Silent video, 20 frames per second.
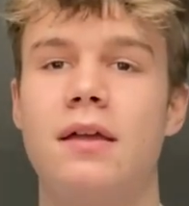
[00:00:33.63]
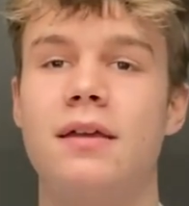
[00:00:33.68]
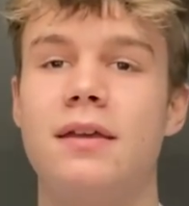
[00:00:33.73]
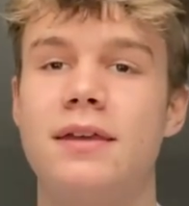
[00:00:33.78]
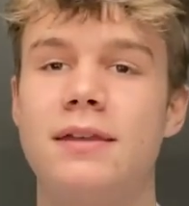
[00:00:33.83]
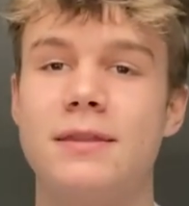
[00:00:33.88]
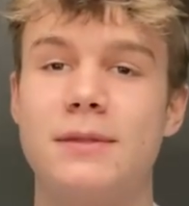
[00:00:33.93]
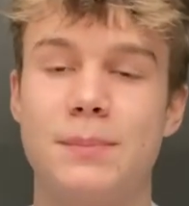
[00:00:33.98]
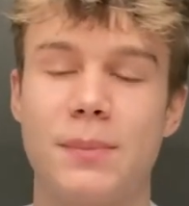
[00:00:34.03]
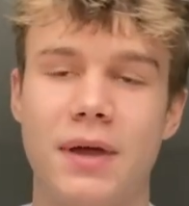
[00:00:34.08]

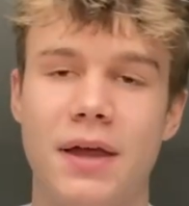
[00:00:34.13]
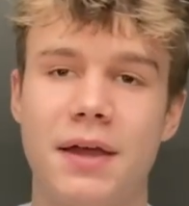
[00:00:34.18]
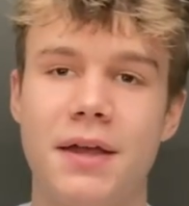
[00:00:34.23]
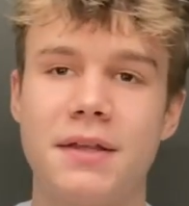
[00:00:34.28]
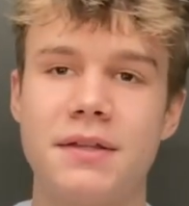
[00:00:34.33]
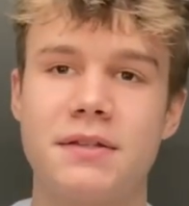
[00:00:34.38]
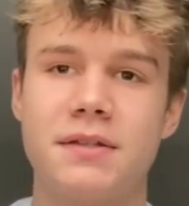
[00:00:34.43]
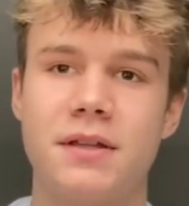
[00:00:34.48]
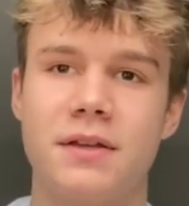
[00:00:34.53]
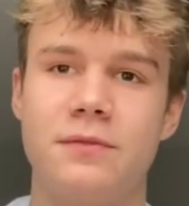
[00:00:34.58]
In the
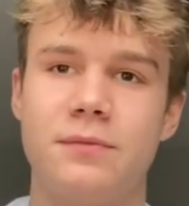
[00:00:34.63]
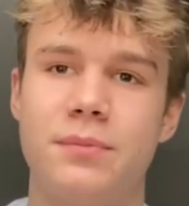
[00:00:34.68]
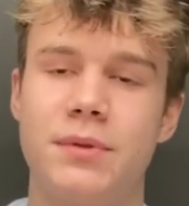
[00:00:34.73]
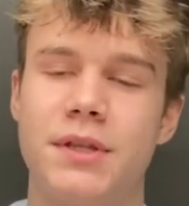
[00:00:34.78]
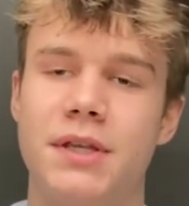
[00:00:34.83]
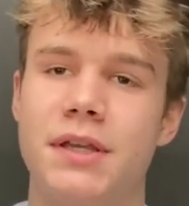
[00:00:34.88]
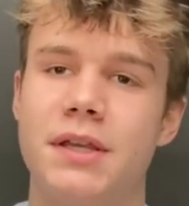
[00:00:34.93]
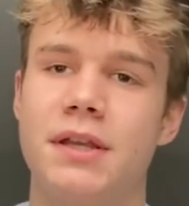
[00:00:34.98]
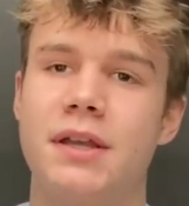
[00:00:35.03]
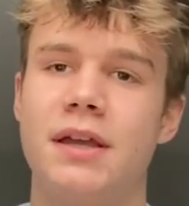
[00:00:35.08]
past, I've
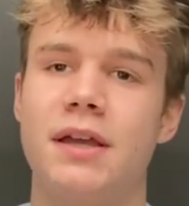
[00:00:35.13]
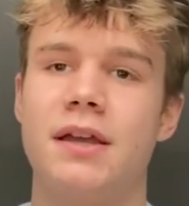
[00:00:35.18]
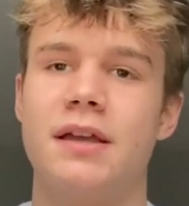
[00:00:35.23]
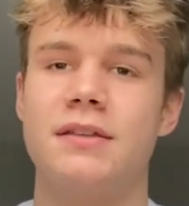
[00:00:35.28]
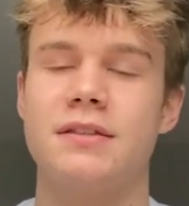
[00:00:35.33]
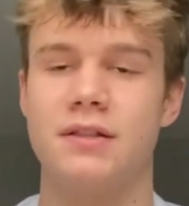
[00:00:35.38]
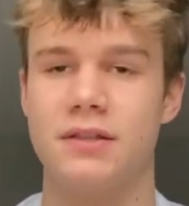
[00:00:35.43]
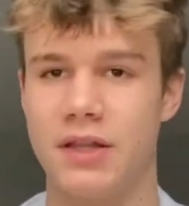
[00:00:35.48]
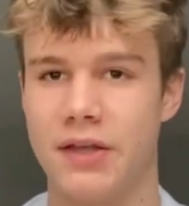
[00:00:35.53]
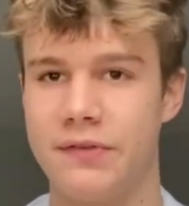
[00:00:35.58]
played
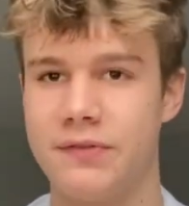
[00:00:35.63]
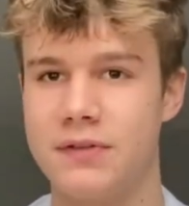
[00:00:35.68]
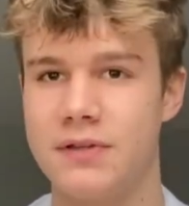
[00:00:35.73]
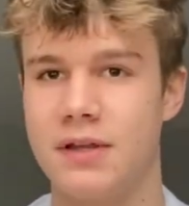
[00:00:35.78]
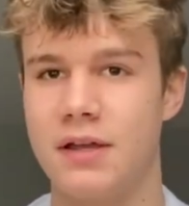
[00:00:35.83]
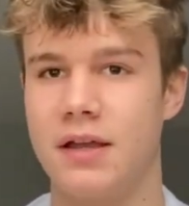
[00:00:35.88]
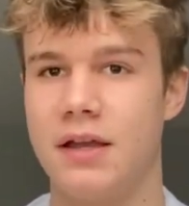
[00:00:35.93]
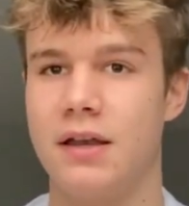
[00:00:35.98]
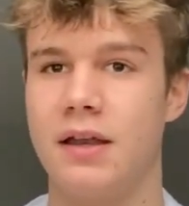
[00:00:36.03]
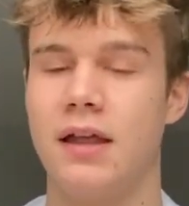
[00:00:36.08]
as a left
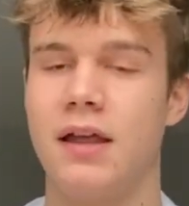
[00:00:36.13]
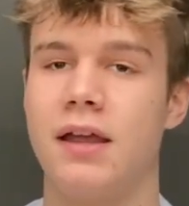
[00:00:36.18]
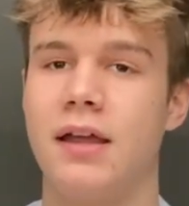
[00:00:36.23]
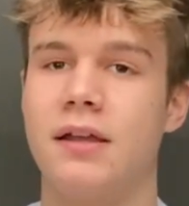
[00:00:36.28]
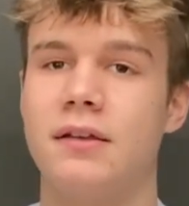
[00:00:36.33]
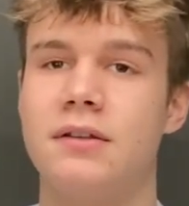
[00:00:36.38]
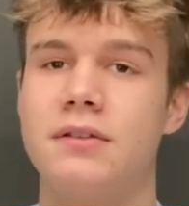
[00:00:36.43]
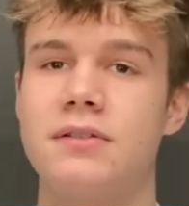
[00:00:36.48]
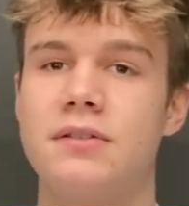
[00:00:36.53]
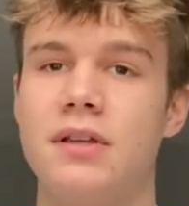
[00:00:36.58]
side
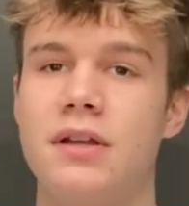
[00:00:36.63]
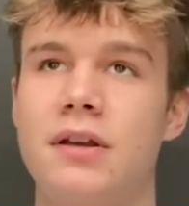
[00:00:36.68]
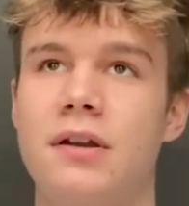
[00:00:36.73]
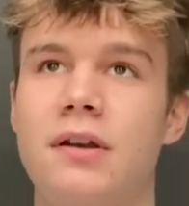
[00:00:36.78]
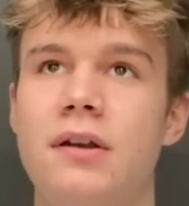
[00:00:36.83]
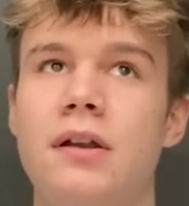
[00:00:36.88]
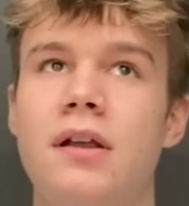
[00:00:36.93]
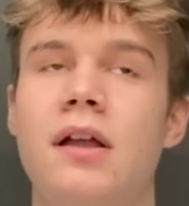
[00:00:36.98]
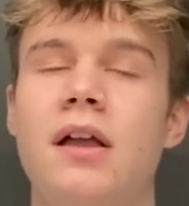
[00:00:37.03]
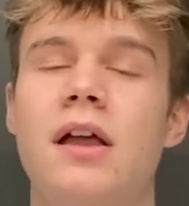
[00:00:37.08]
and a
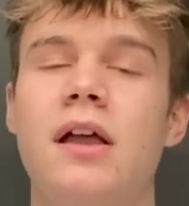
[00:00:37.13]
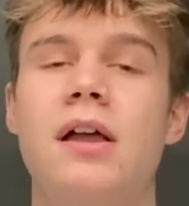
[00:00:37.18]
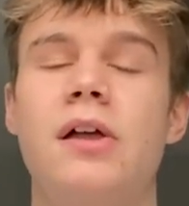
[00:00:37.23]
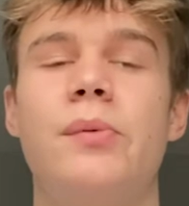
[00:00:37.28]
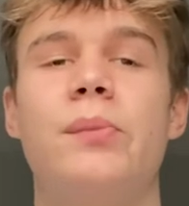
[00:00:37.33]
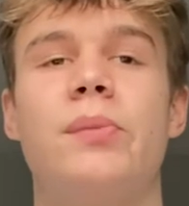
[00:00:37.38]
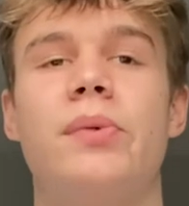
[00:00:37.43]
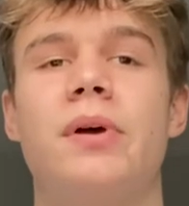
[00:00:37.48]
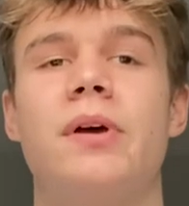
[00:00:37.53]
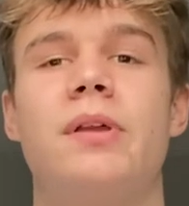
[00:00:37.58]
setter,
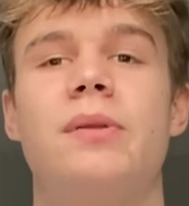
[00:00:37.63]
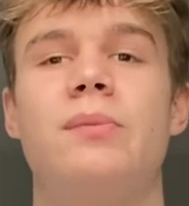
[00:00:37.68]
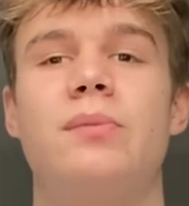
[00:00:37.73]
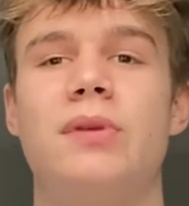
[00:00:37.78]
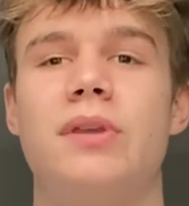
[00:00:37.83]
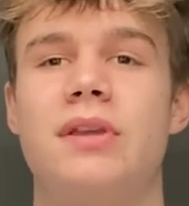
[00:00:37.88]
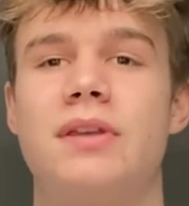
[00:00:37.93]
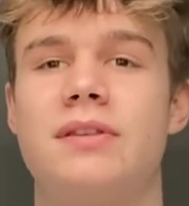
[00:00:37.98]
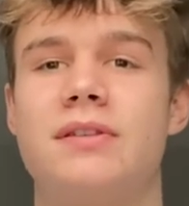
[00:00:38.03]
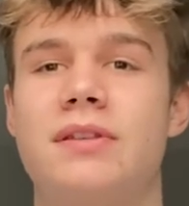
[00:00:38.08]
but
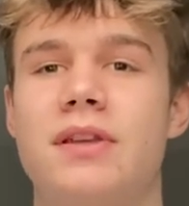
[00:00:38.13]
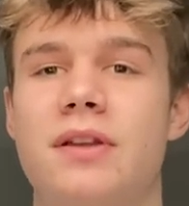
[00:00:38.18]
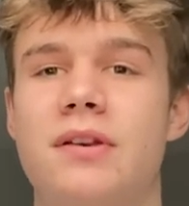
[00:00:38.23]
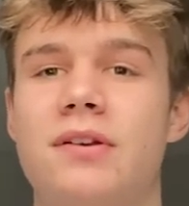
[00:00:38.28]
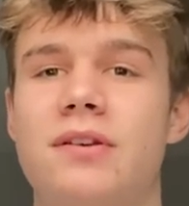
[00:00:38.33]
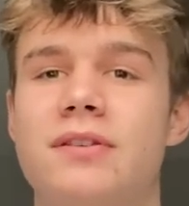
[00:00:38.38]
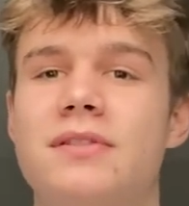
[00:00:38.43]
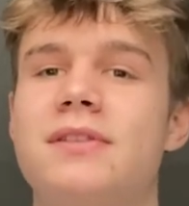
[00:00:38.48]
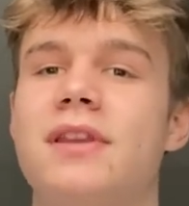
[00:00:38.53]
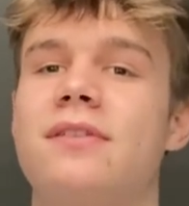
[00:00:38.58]
being a setter
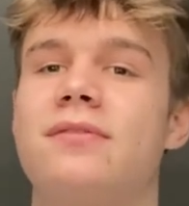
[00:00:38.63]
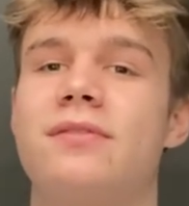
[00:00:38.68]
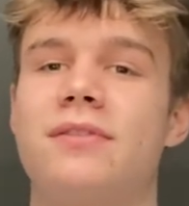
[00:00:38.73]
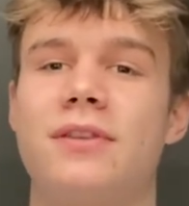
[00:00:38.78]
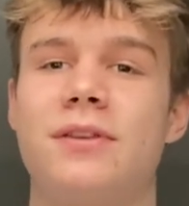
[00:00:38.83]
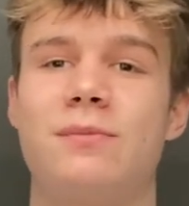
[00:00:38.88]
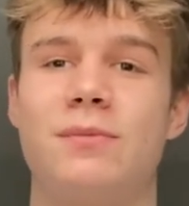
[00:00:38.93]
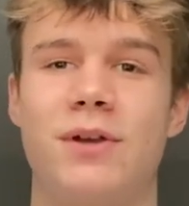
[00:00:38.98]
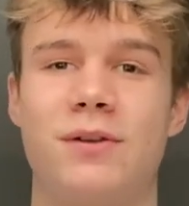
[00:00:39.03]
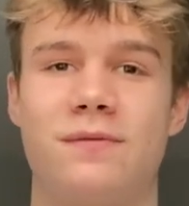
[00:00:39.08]
is
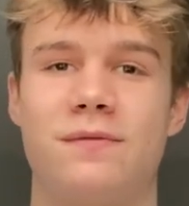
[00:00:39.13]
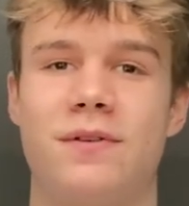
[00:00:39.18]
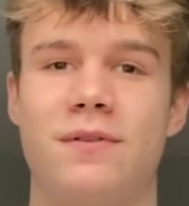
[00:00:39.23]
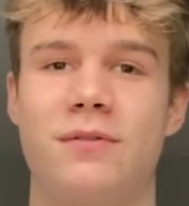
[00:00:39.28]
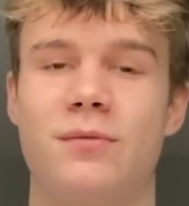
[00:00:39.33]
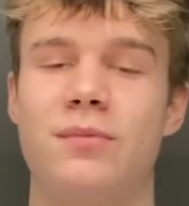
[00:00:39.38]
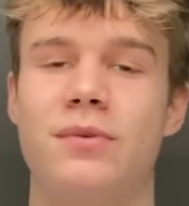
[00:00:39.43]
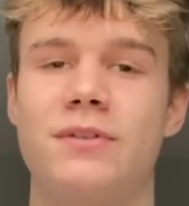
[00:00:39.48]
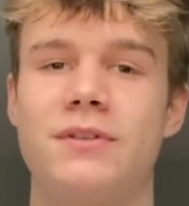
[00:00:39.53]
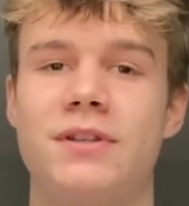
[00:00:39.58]
definitely my
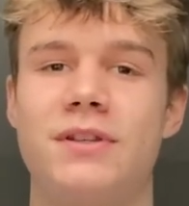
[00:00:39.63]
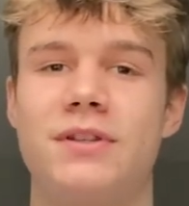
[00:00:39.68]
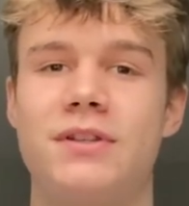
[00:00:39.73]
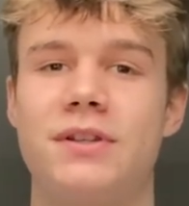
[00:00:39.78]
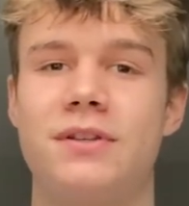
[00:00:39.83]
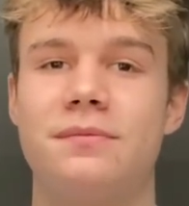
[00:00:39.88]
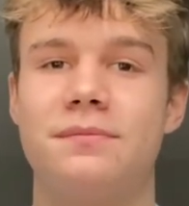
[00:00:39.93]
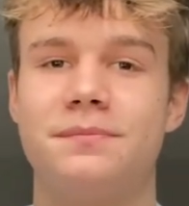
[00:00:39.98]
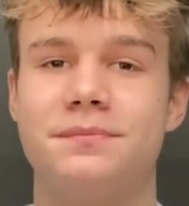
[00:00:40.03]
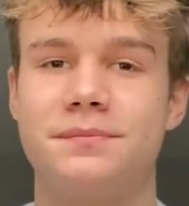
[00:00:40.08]
favorite
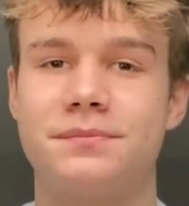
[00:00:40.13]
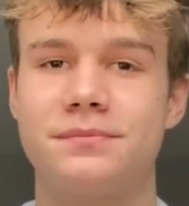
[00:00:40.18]
position.